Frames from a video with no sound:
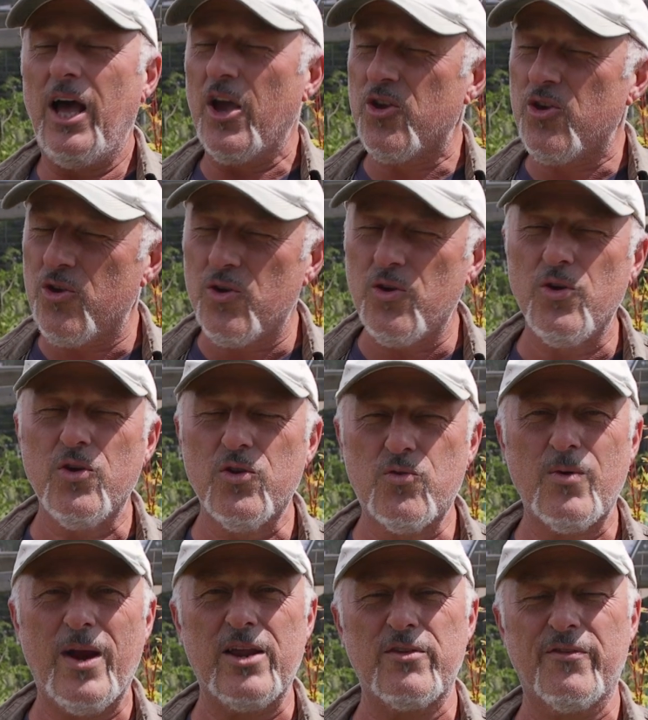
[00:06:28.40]
a
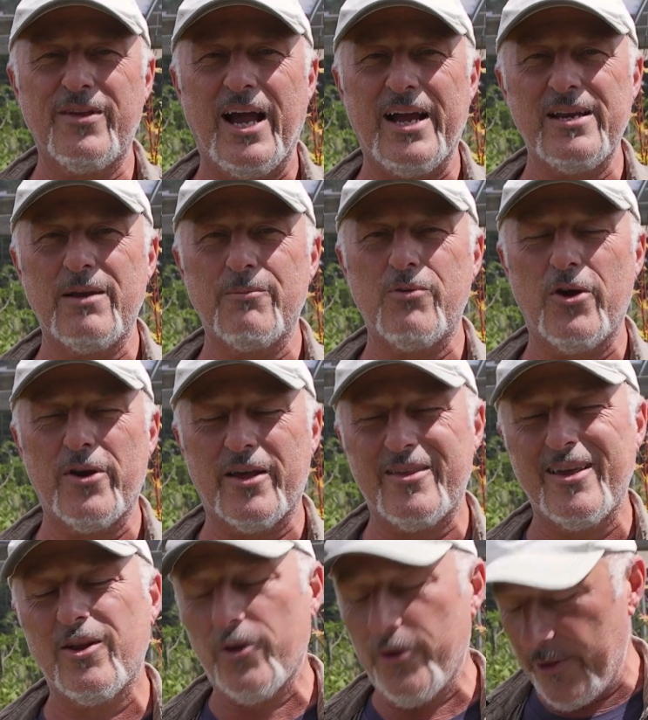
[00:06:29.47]
huge range of gardening
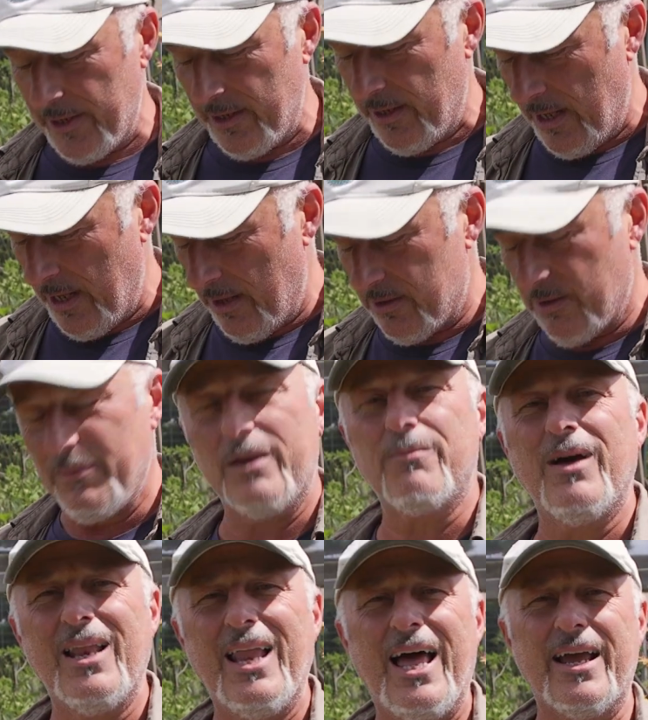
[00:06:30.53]
products, including the big
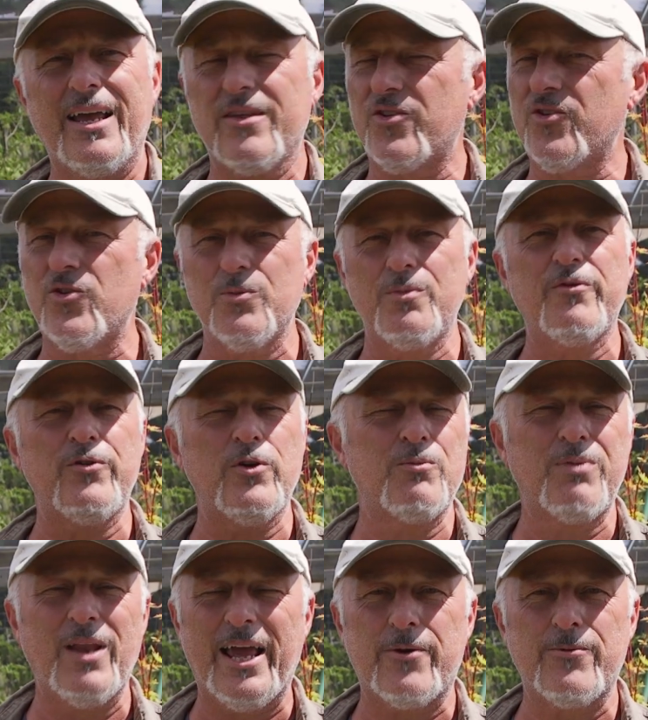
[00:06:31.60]
Malakas,
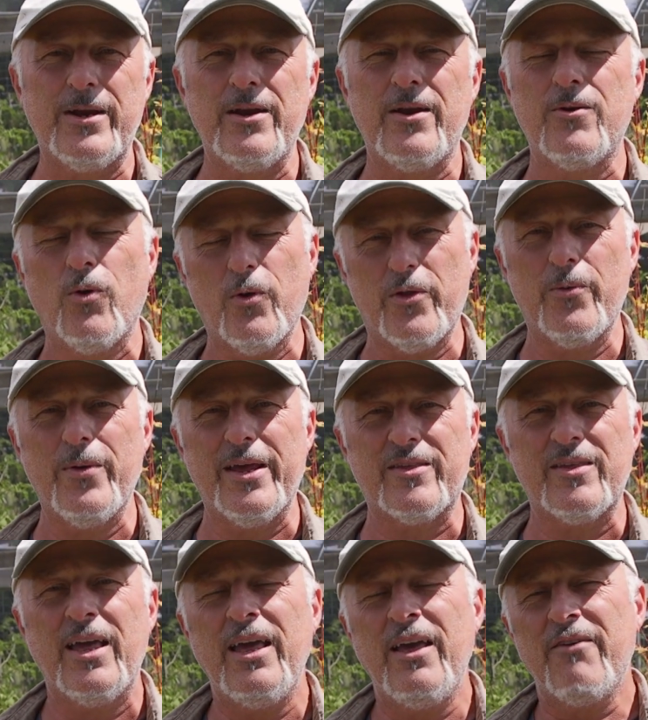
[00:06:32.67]
Superfood, Black Grit and all the
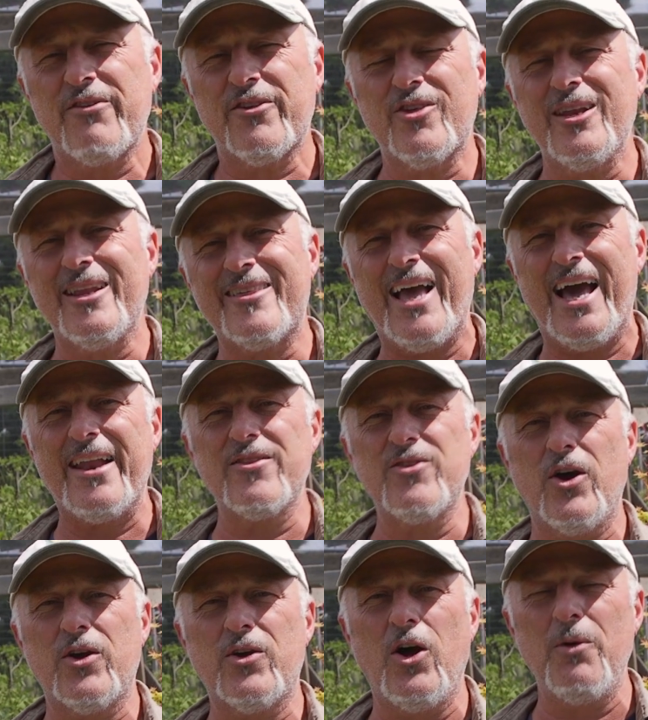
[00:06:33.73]
rest.
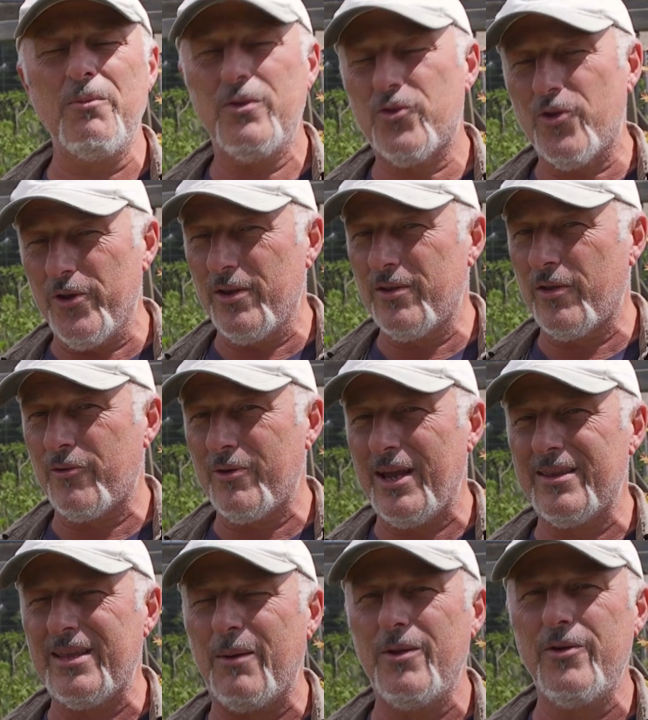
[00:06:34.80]
Vasili'sGarden.com. Tune into
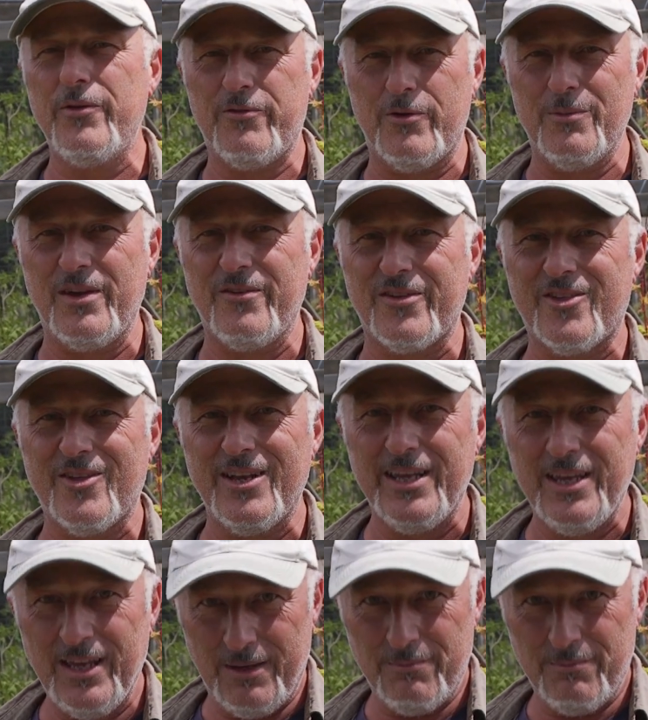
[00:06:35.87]
3AW. From me, Vasili